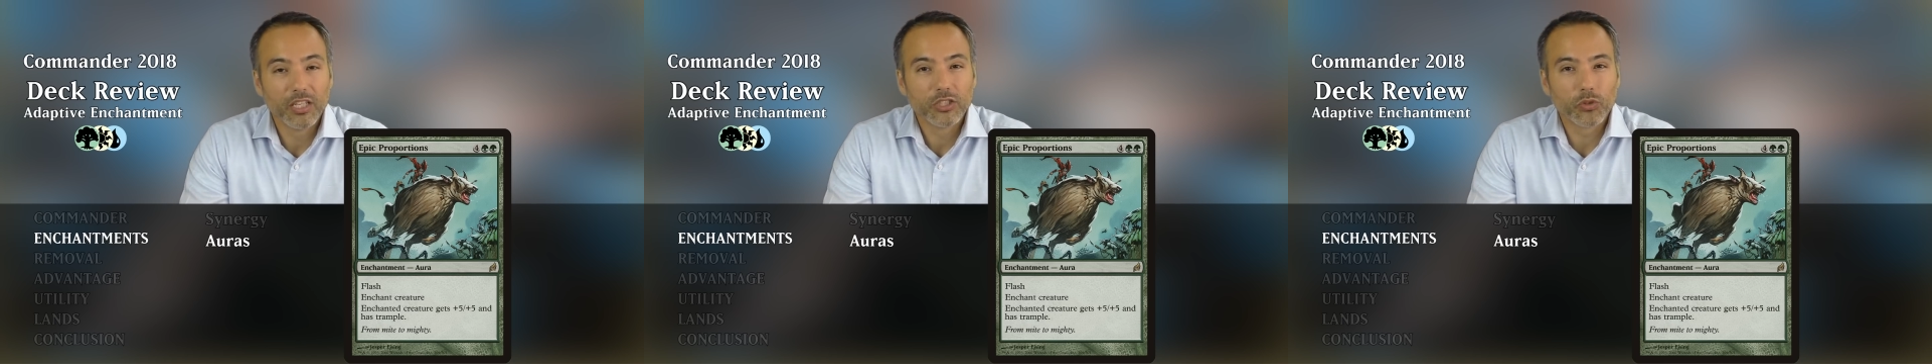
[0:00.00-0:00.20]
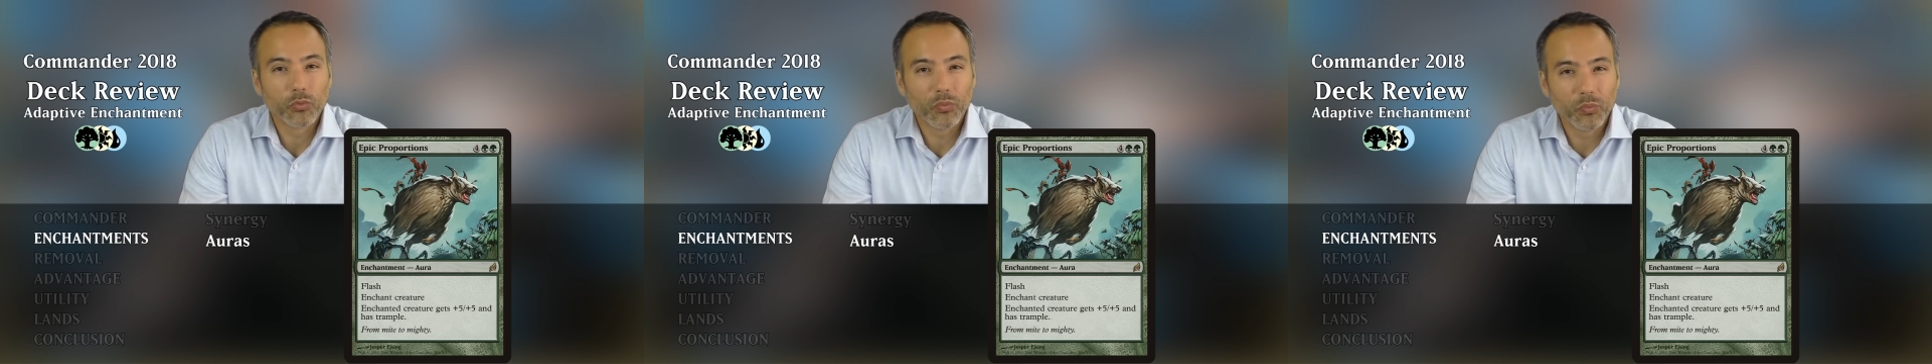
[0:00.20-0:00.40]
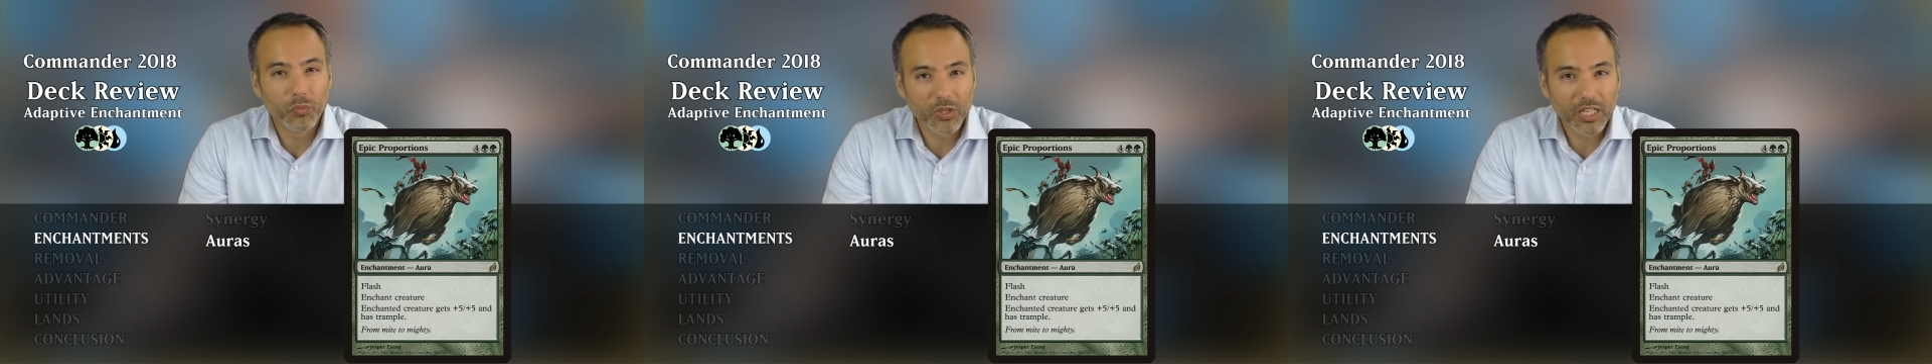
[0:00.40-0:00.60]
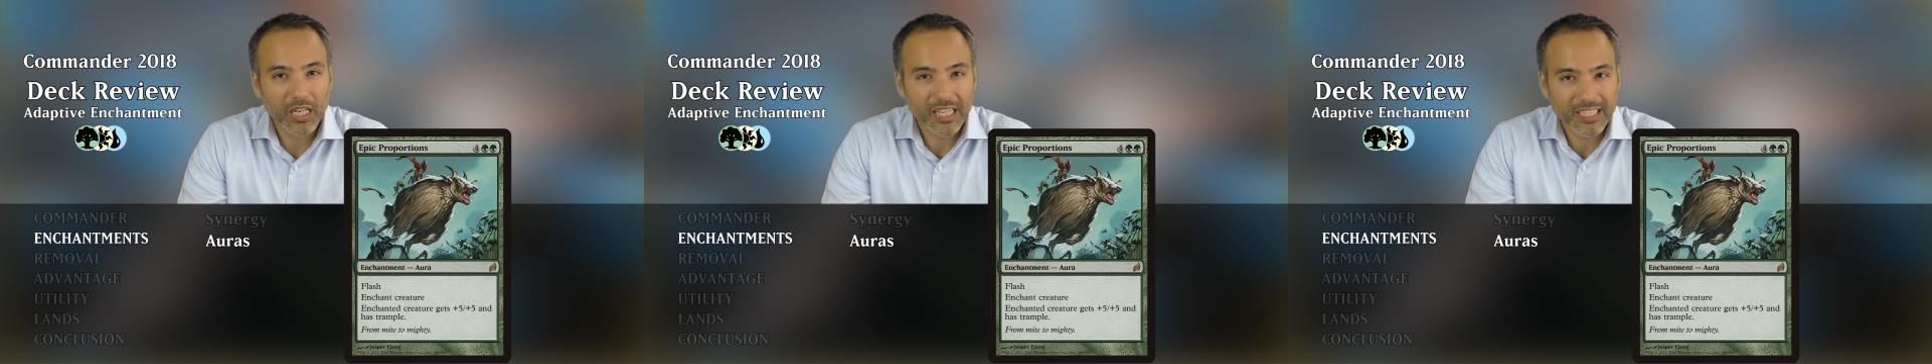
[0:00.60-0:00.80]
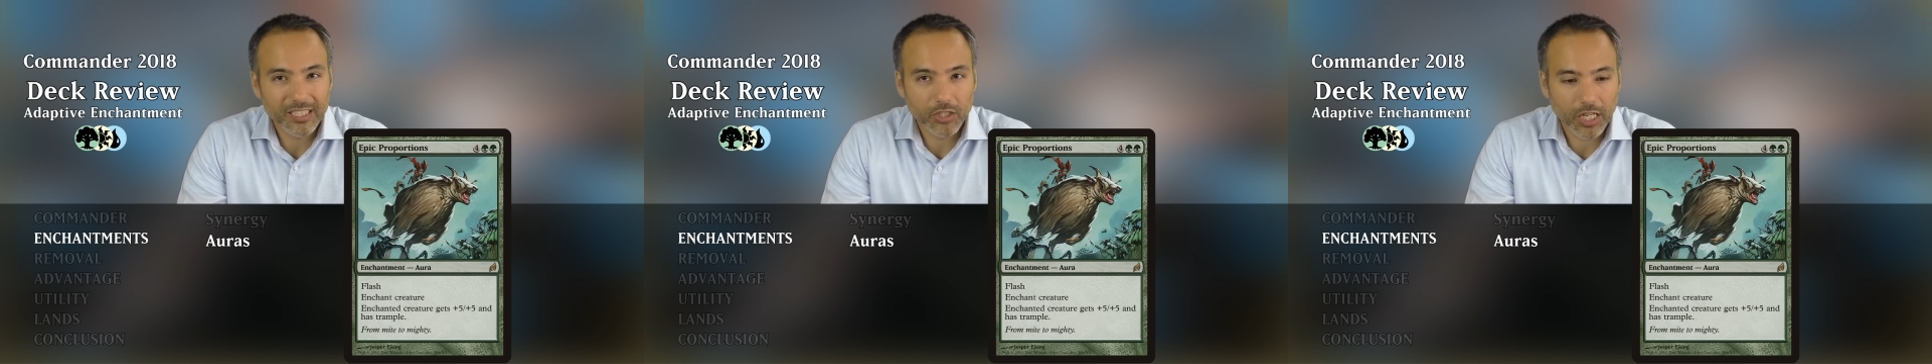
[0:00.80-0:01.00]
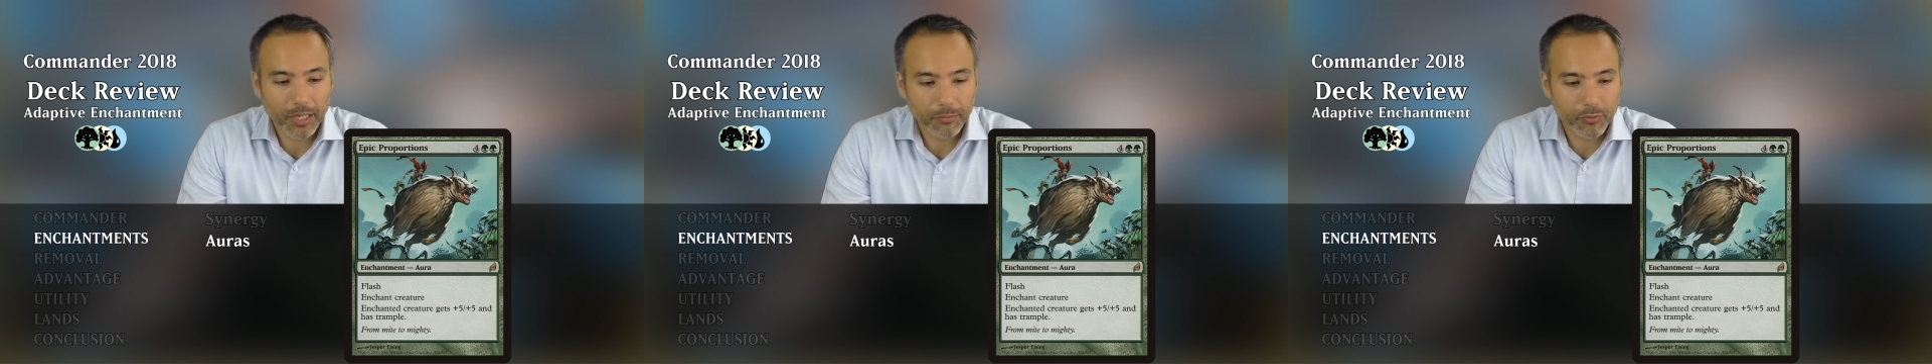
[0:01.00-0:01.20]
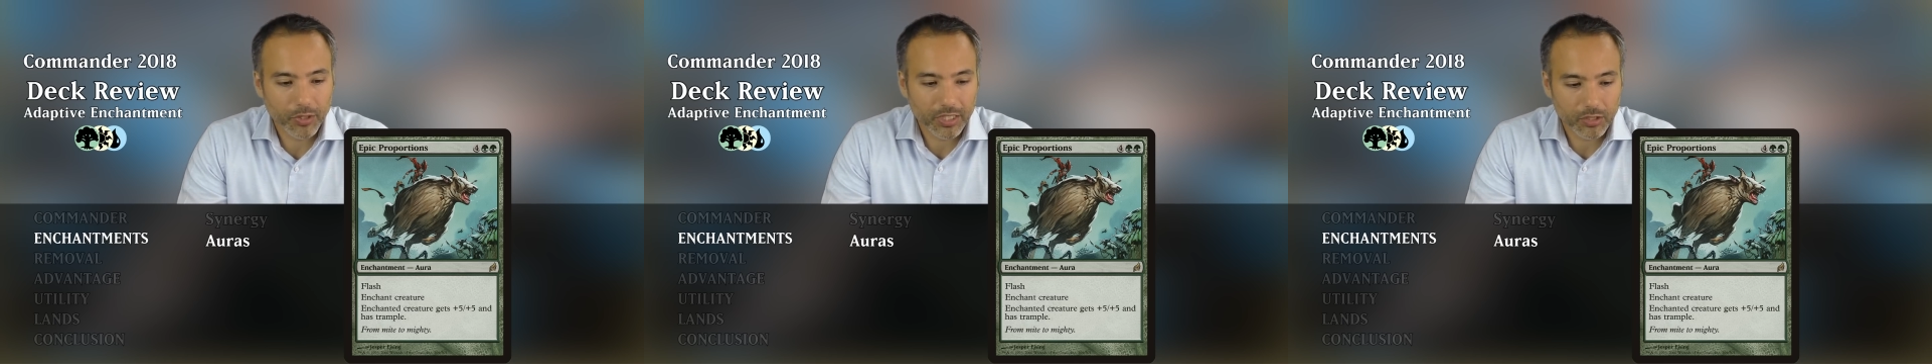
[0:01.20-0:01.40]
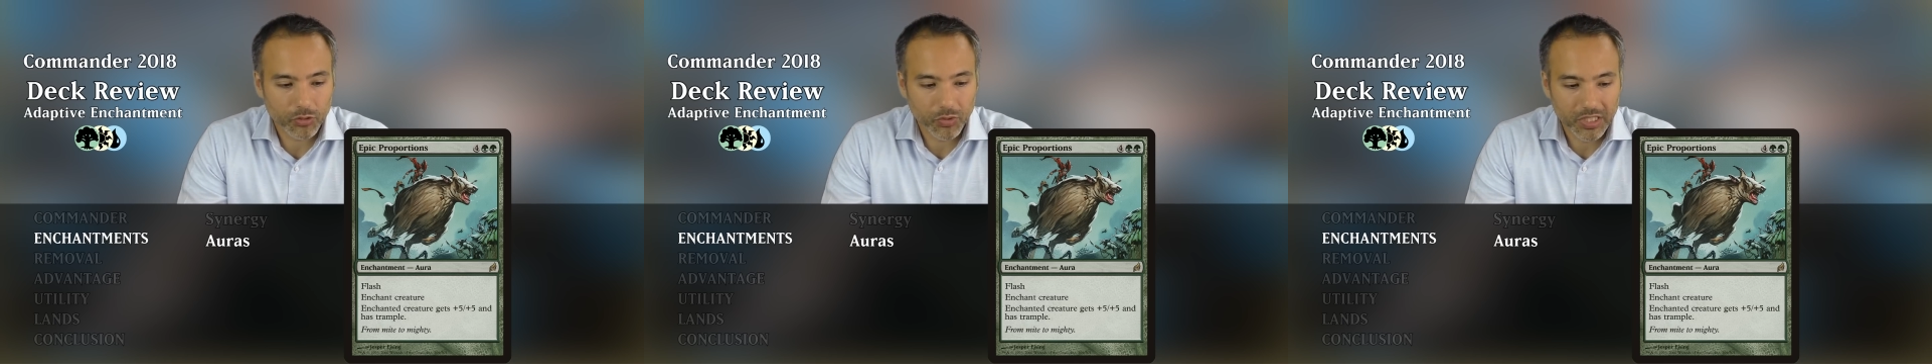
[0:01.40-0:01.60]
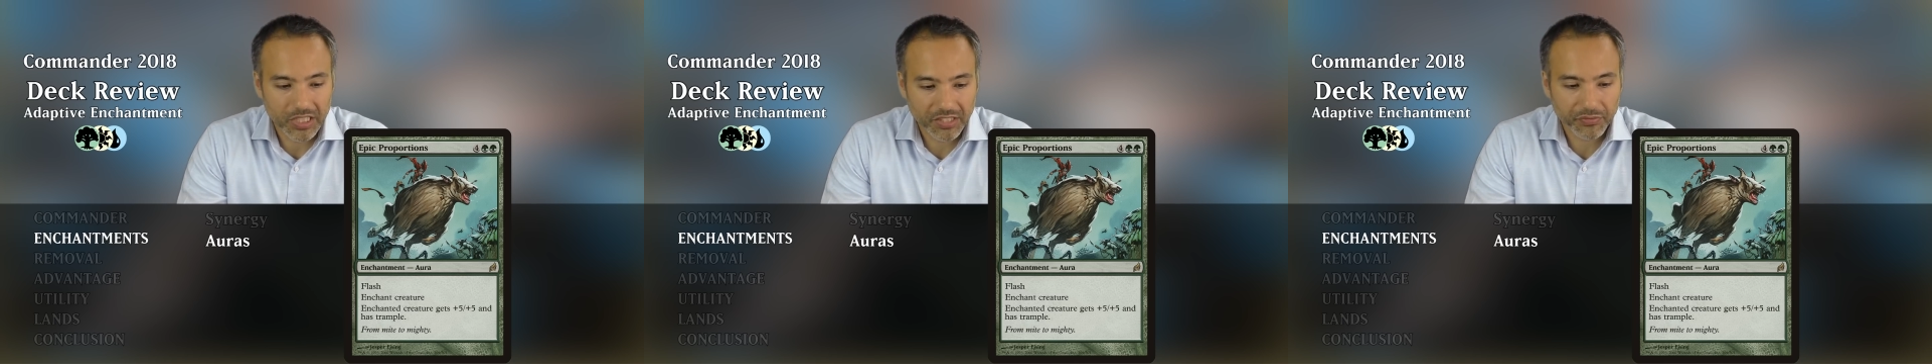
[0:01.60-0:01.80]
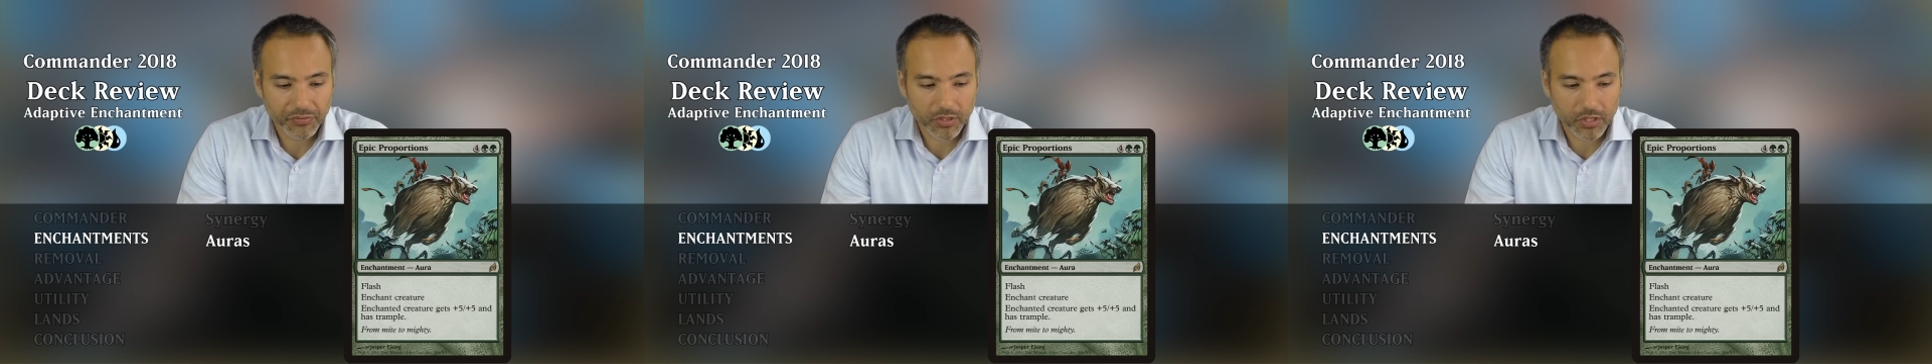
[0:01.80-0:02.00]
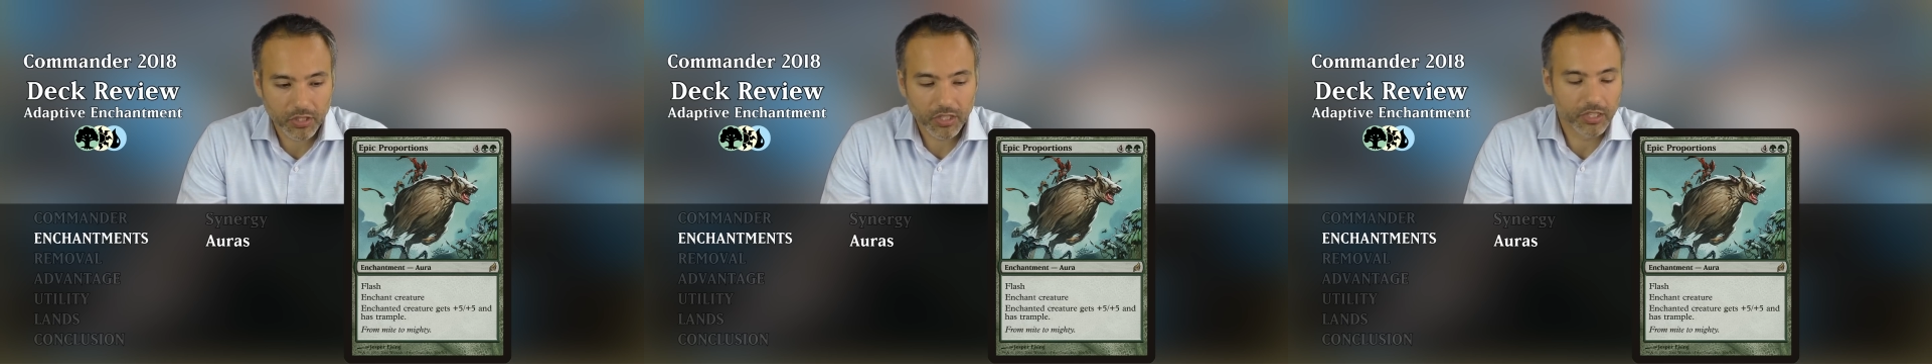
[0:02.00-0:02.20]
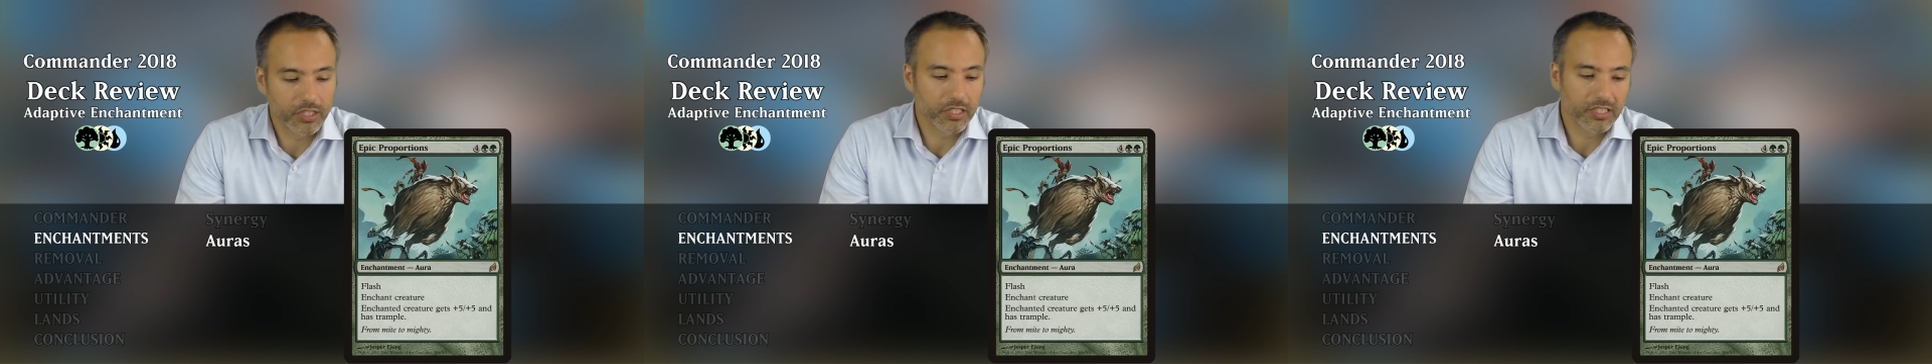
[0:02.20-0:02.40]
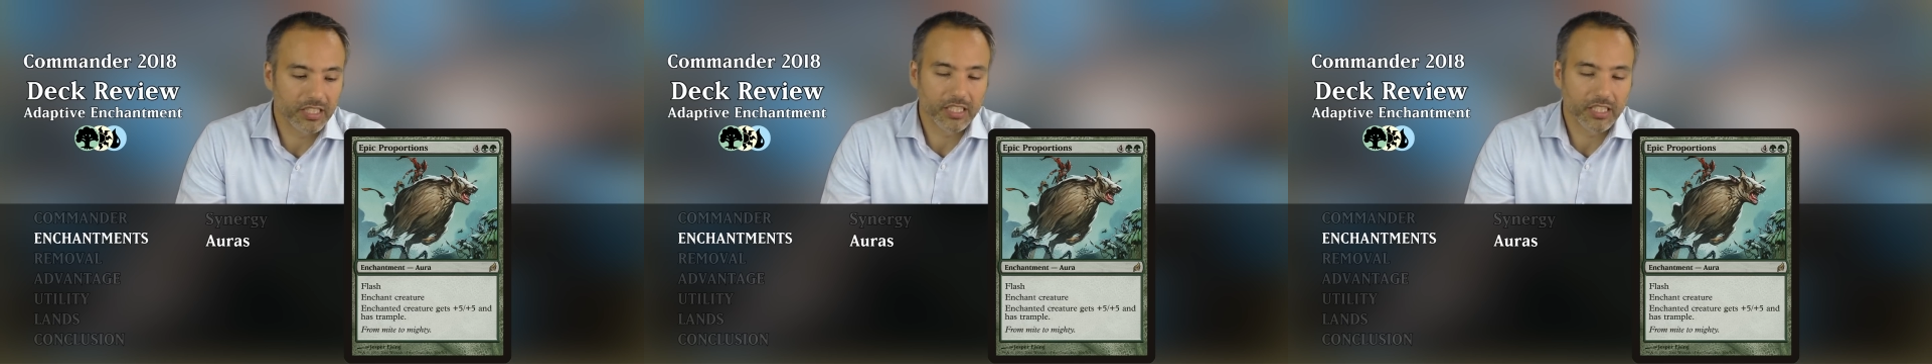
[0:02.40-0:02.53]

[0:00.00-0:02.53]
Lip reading: so we would like to upgrade it to a different card,